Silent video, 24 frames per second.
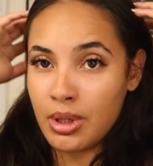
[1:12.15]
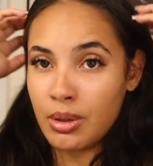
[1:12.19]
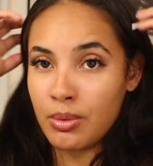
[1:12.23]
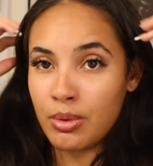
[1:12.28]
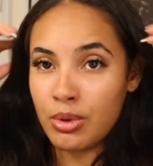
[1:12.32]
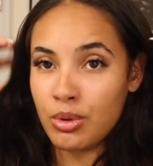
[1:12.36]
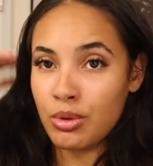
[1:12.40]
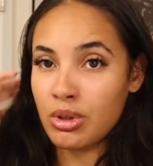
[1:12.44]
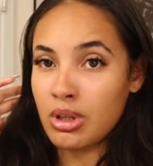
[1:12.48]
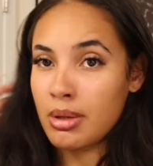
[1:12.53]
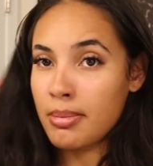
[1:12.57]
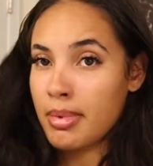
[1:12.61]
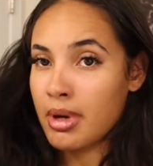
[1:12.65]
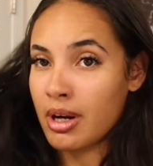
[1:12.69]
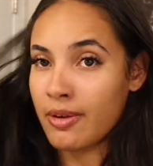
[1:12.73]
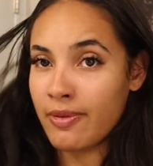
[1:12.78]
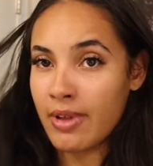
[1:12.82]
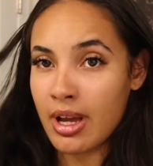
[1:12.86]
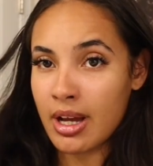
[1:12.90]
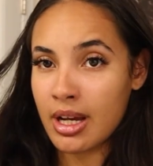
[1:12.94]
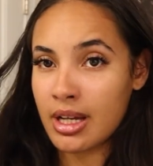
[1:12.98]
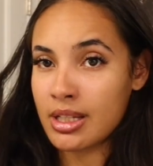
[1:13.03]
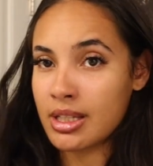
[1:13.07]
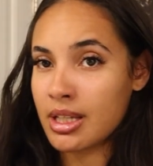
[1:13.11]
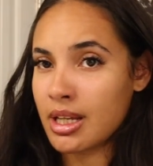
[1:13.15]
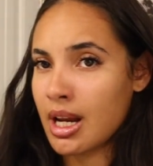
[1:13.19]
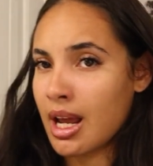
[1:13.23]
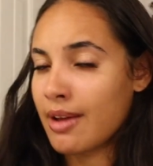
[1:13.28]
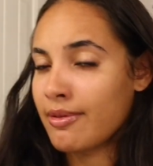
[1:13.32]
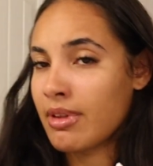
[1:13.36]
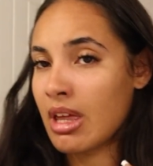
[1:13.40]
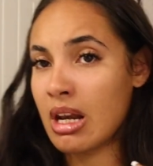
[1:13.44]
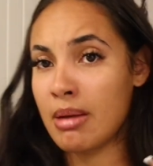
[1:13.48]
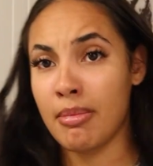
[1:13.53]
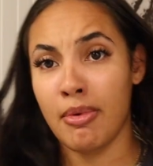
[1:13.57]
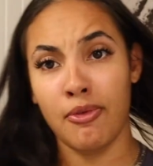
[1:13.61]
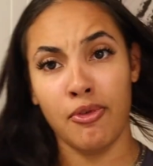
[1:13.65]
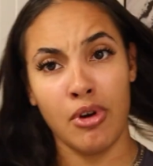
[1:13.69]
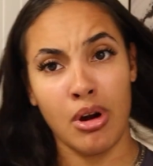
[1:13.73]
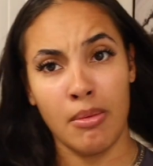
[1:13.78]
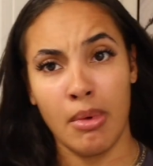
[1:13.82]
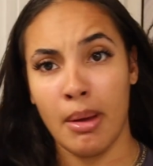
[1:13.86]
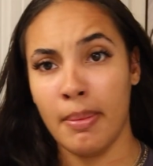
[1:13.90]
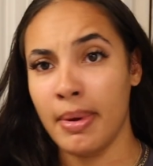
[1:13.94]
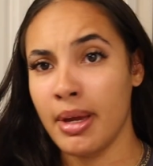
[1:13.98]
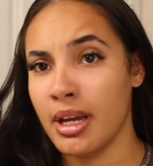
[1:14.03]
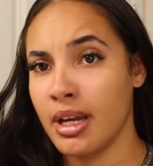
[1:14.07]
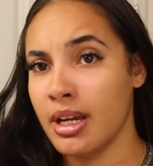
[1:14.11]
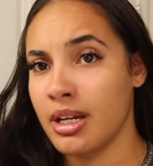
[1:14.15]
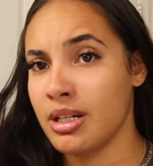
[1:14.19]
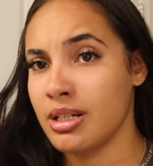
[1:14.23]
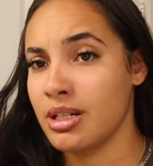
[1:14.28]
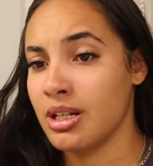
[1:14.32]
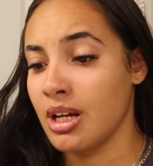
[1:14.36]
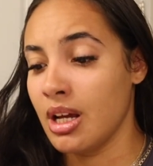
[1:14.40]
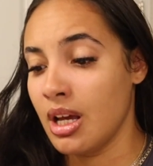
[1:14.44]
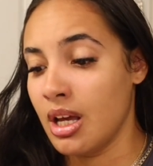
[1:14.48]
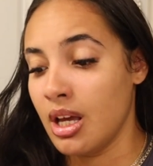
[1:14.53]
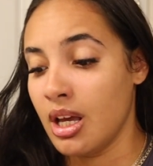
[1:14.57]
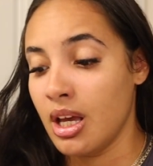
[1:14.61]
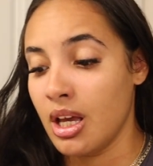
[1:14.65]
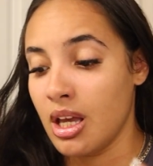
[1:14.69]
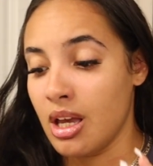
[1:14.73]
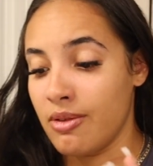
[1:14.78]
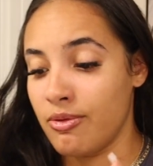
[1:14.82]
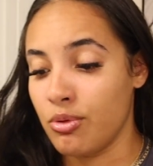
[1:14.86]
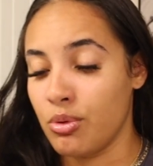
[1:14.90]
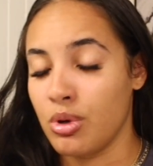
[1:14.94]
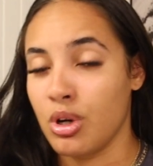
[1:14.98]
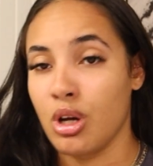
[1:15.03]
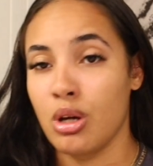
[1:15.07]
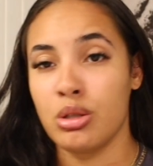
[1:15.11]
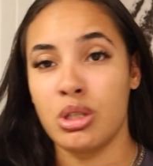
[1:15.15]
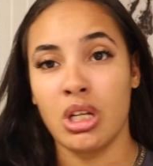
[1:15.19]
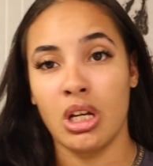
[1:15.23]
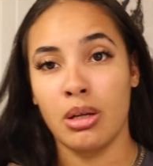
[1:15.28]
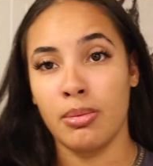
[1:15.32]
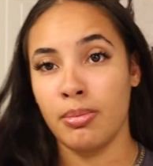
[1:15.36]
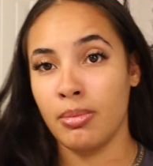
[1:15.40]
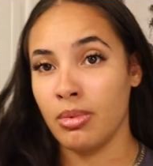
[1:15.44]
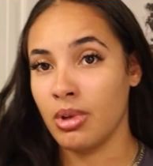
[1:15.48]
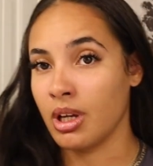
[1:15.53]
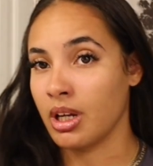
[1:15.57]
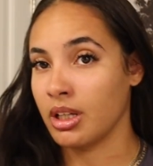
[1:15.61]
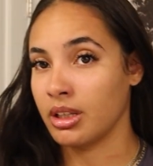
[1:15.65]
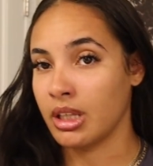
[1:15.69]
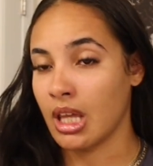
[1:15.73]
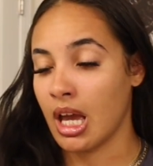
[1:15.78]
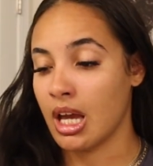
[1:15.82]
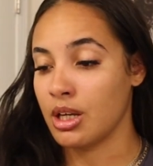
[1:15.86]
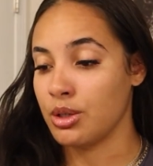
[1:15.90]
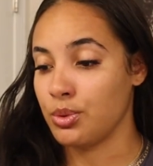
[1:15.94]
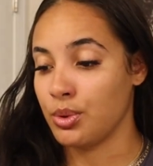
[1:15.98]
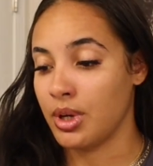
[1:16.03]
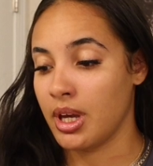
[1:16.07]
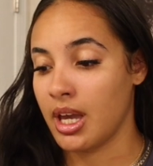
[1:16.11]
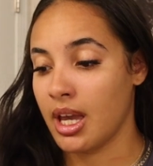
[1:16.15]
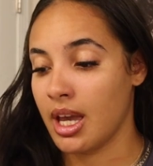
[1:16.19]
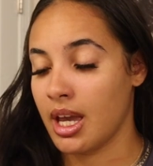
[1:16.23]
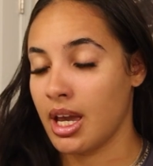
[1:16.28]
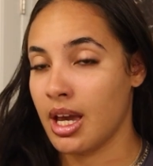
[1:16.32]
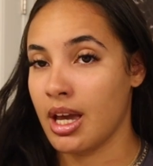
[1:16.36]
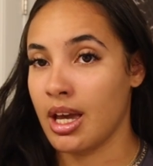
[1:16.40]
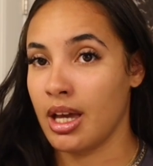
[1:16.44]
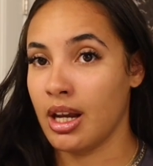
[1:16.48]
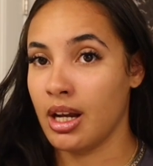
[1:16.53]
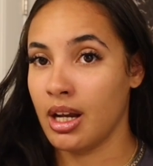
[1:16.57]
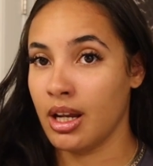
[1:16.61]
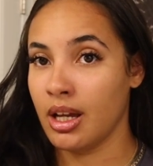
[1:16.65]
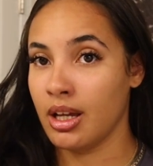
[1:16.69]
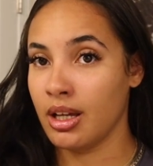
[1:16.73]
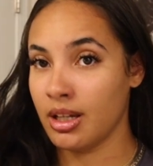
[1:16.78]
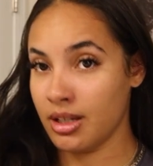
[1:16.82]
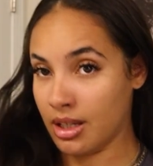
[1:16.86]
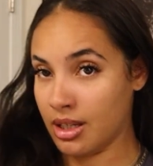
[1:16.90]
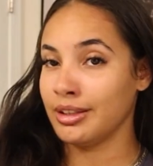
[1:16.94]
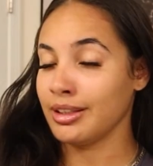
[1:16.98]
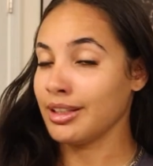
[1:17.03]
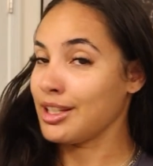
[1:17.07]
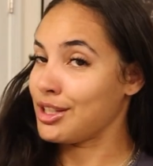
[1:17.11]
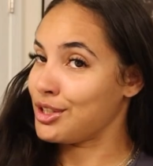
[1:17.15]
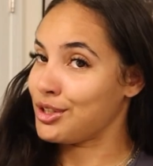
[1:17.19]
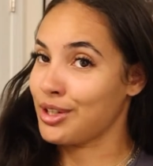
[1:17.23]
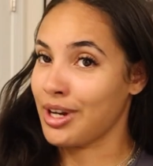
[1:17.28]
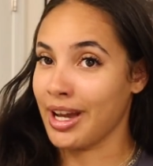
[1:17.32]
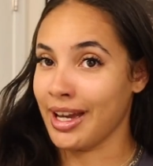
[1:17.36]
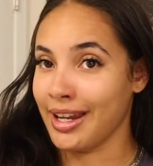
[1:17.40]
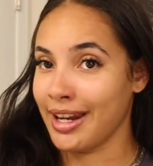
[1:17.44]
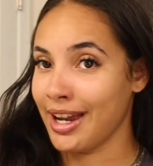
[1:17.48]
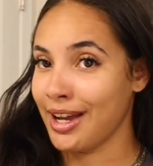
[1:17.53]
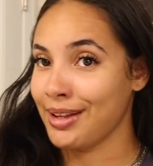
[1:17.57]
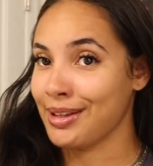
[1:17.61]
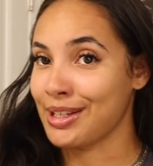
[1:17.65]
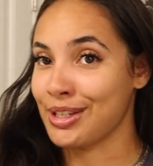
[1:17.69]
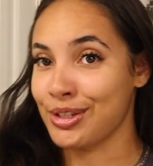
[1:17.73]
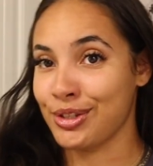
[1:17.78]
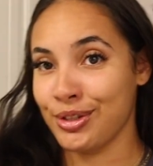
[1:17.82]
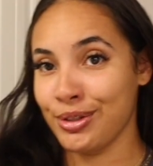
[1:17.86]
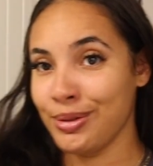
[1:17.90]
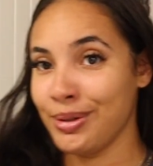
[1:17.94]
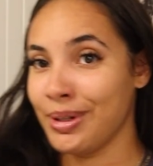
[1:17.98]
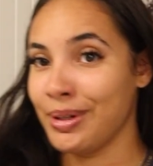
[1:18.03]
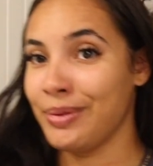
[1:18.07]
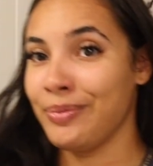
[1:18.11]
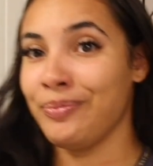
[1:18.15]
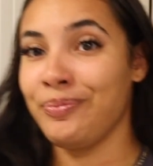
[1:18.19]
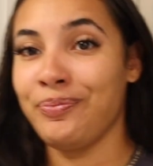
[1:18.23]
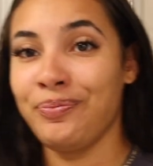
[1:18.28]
We're doing the butterfly cut today. I've done it before on my page. If you want to go take a look at that, you can. Let's try it out. Let's do it.